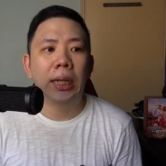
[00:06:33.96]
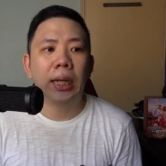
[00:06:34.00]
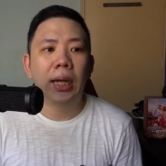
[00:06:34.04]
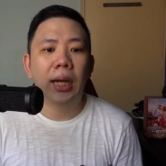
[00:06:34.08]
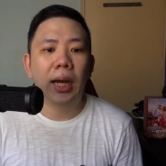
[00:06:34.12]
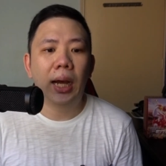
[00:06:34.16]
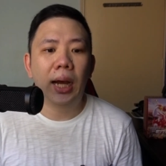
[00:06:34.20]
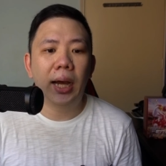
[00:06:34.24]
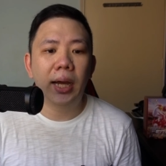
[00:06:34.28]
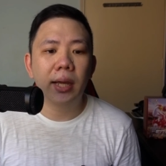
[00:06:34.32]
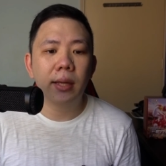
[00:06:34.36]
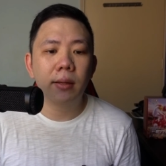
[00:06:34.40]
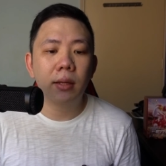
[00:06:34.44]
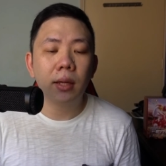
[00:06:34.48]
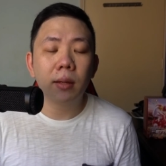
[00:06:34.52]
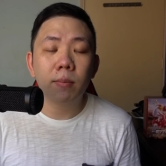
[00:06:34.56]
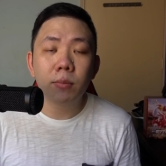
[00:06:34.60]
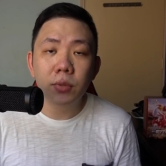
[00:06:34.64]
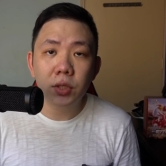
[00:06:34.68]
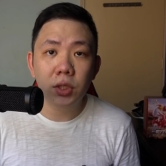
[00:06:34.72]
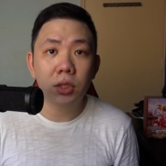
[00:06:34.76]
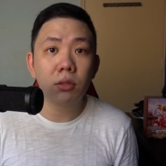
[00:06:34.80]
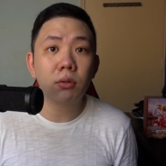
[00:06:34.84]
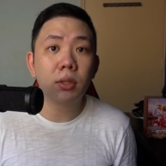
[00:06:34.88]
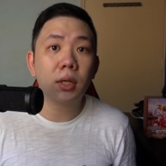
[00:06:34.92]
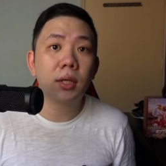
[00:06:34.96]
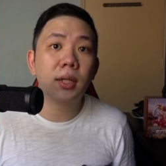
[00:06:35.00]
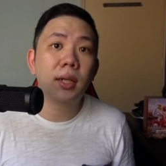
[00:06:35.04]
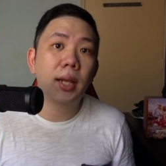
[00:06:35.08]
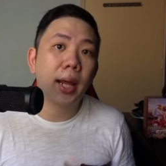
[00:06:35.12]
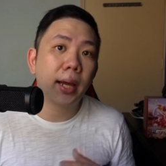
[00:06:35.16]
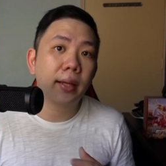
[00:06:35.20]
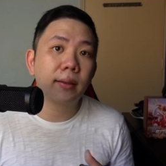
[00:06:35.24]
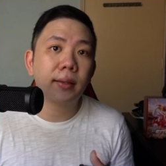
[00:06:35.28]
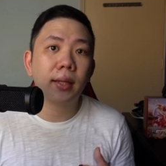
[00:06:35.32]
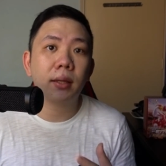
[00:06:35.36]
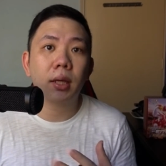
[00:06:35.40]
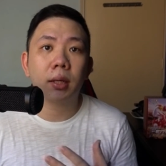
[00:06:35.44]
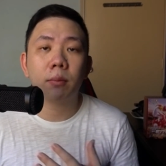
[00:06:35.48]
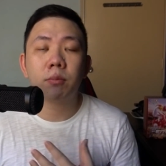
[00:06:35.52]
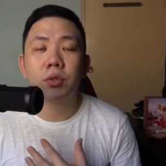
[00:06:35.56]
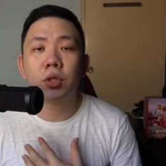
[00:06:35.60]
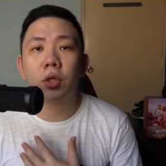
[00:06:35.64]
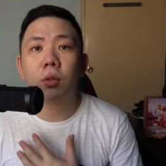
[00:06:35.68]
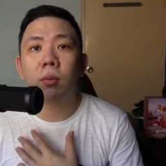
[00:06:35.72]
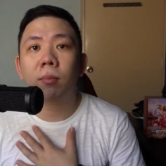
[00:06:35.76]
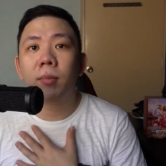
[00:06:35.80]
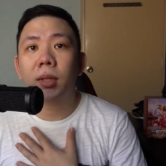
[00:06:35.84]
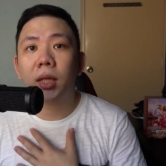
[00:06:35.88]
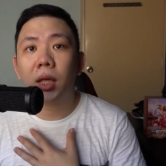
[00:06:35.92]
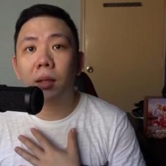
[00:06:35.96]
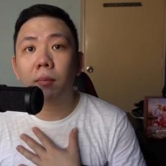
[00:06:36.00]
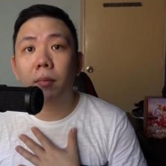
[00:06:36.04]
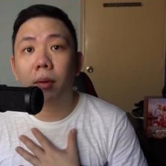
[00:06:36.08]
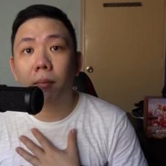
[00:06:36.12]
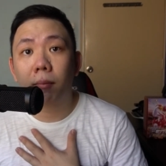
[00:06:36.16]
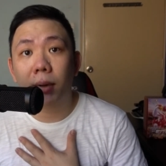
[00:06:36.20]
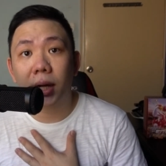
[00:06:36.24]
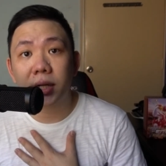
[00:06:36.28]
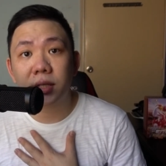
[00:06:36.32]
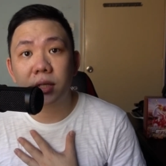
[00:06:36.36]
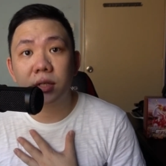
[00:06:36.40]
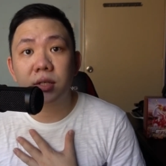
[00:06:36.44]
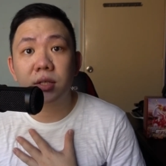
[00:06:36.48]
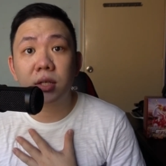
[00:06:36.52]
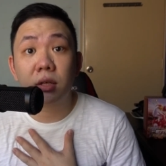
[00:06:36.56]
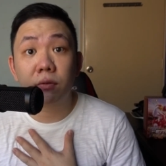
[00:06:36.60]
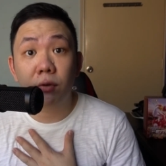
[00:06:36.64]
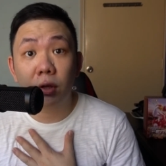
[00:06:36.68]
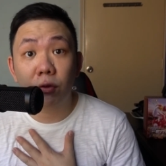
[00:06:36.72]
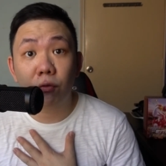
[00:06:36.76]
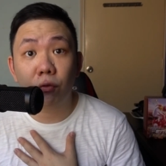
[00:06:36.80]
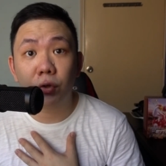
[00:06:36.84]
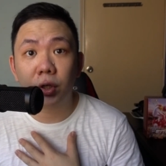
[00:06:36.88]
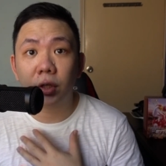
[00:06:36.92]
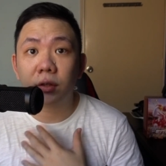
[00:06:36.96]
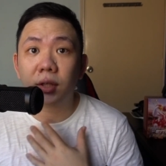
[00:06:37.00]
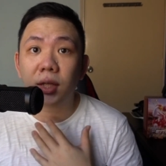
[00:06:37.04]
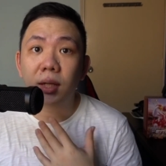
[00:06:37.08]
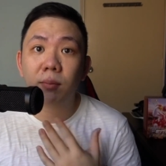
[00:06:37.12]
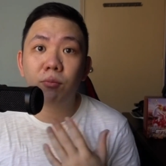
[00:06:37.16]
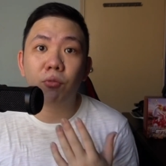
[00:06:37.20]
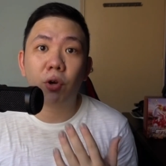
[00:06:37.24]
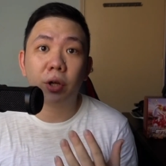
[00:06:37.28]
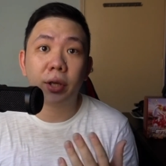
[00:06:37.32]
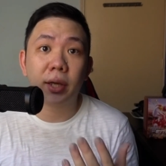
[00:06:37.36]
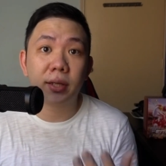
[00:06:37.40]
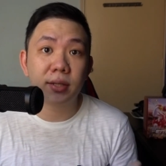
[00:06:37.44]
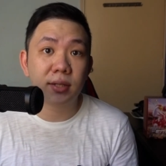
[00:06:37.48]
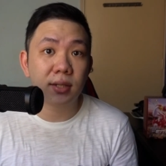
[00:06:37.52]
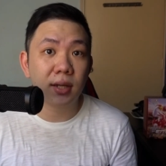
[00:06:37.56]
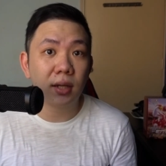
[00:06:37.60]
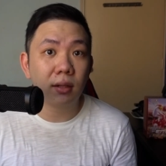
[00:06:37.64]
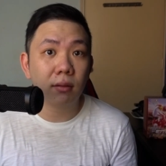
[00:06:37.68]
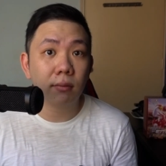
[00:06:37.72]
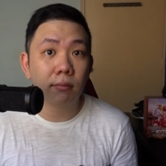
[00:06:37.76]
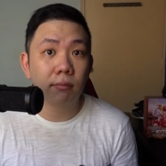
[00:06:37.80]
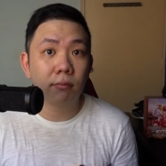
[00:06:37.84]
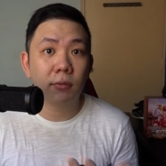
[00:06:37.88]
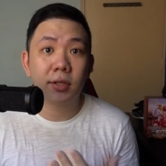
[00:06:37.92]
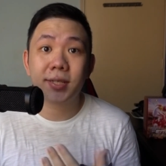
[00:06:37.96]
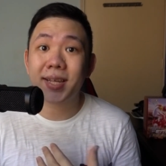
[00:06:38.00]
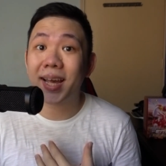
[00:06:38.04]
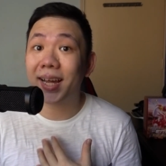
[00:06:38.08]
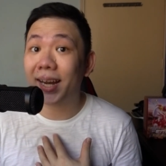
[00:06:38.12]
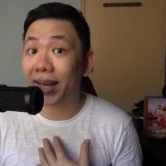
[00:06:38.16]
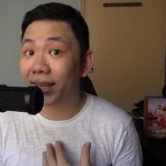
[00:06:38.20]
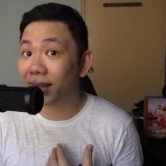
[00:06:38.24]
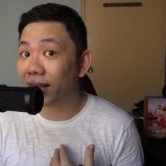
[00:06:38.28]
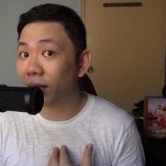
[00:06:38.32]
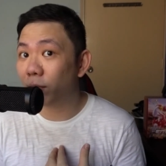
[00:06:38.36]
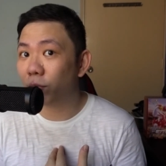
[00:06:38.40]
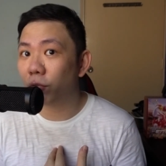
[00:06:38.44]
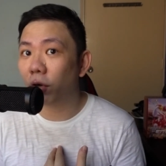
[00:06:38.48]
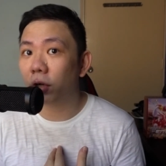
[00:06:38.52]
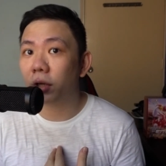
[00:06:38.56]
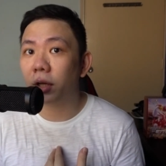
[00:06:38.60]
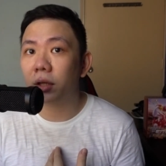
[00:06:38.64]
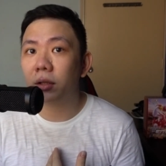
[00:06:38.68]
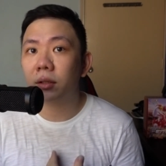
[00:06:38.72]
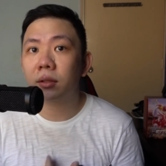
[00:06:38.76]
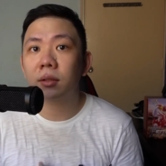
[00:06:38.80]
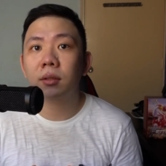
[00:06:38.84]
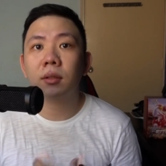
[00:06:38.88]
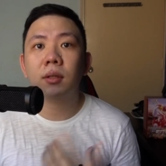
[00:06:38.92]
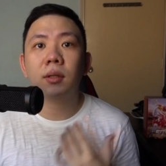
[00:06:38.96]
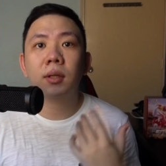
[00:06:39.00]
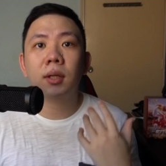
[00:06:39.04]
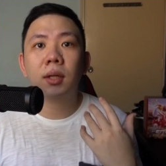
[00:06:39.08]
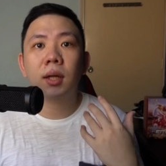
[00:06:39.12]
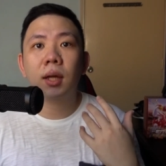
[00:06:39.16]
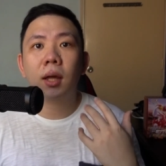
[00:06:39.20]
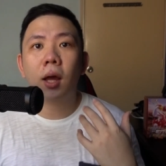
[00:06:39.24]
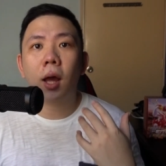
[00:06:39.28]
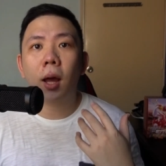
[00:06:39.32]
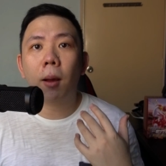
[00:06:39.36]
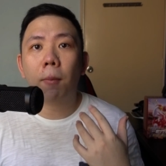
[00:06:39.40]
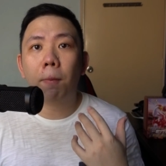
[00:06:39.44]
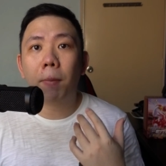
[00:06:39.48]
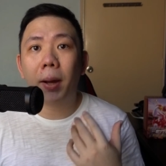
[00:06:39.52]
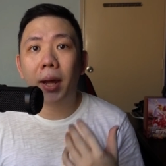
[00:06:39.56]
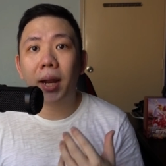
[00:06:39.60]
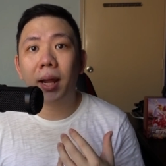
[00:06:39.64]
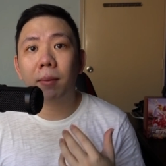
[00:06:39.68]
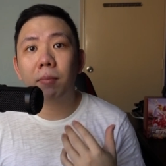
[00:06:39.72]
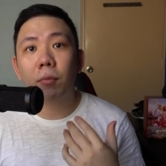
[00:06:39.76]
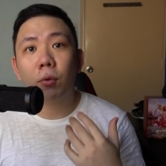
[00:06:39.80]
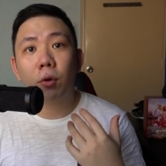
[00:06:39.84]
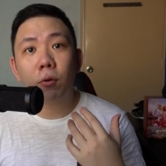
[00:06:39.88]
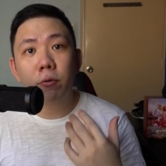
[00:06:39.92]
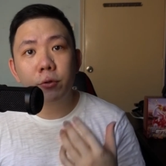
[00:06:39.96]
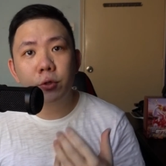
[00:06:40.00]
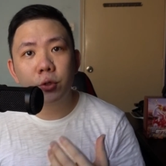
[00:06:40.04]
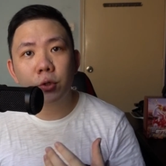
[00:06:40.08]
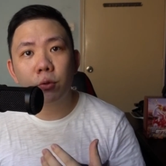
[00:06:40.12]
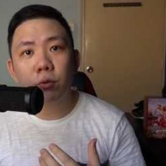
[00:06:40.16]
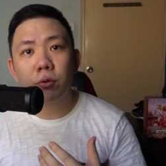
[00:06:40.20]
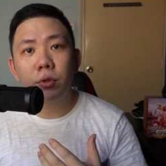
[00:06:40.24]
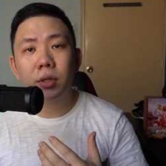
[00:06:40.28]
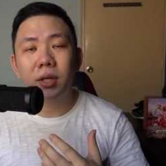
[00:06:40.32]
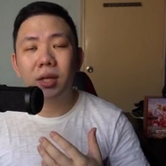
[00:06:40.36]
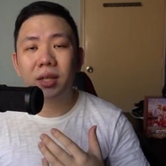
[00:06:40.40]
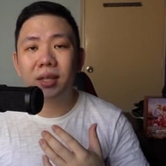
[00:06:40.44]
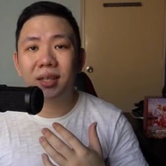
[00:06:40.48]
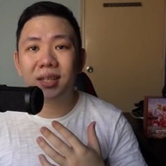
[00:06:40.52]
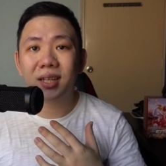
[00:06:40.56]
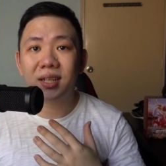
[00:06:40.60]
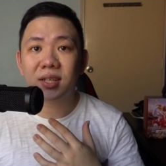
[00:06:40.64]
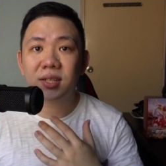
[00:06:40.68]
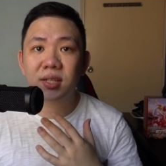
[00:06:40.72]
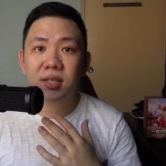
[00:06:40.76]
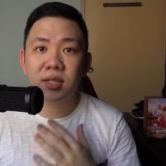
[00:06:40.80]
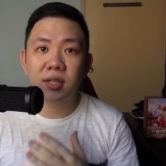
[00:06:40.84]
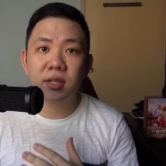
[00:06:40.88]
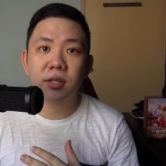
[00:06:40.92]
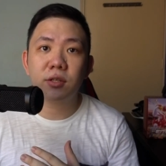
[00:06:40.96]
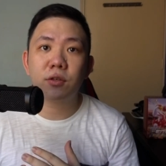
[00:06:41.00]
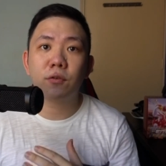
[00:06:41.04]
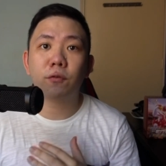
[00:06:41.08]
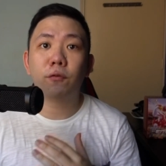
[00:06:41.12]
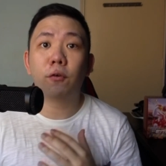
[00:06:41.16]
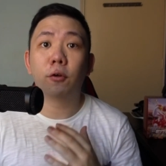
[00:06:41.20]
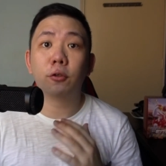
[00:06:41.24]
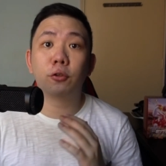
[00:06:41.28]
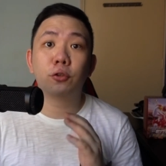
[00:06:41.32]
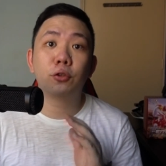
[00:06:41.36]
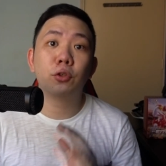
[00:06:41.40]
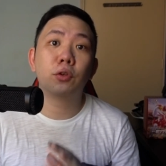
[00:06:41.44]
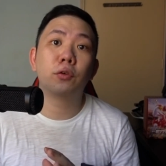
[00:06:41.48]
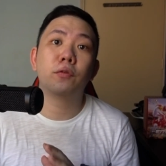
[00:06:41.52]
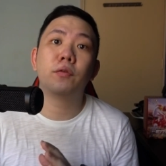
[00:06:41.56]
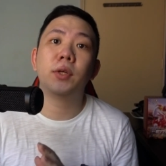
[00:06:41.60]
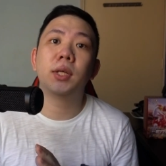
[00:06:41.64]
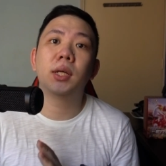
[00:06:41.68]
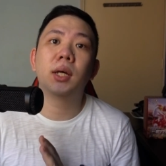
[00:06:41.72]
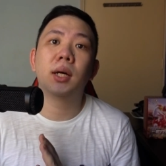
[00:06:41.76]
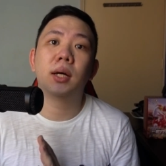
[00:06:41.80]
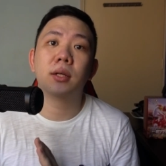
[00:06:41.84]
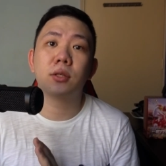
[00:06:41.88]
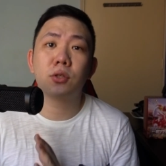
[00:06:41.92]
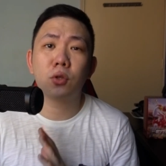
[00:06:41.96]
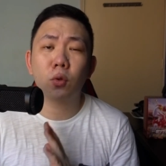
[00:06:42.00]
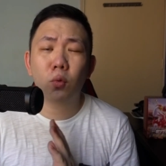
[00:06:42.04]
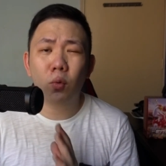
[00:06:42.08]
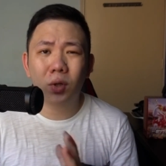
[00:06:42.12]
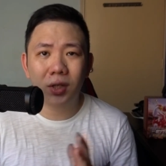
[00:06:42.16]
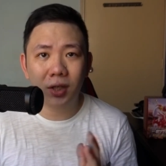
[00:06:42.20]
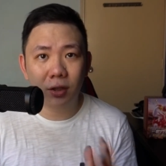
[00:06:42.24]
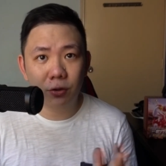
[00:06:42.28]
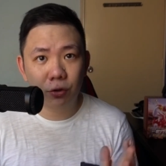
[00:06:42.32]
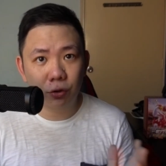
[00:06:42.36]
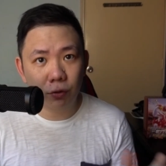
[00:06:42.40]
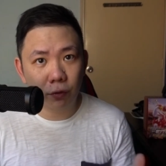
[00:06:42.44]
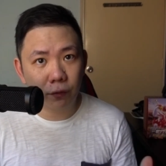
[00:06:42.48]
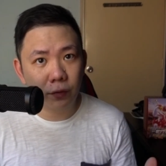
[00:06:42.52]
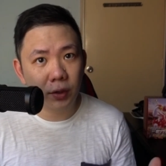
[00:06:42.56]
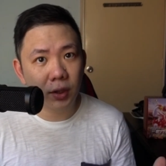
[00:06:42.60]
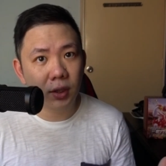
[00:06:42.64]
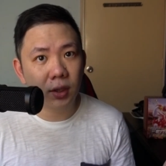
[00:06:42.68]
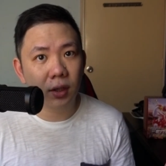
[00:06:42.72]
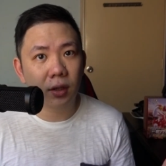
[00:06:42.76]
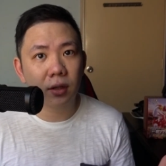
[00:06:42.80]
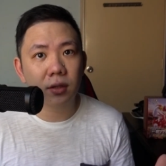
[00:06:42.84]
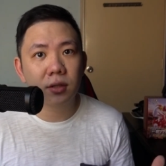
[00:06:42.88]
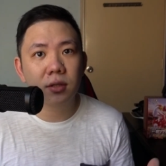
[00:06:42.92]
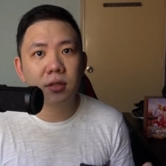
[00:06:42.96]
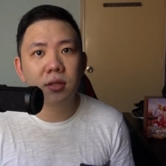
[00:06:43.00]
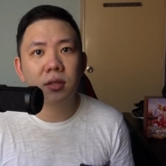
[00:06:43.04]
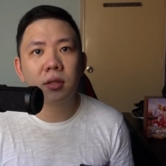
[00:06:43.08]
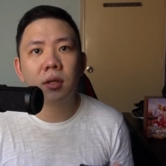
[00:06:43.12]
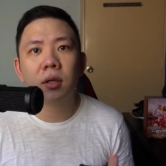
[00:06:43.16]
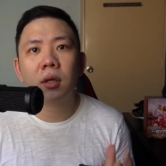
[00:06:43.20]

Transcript: I am still collecting. I'm still making my Master Series for the Team Rocket set because I like Team Rocket. But I'm also in the search for trophy cards. So what are trophy cards?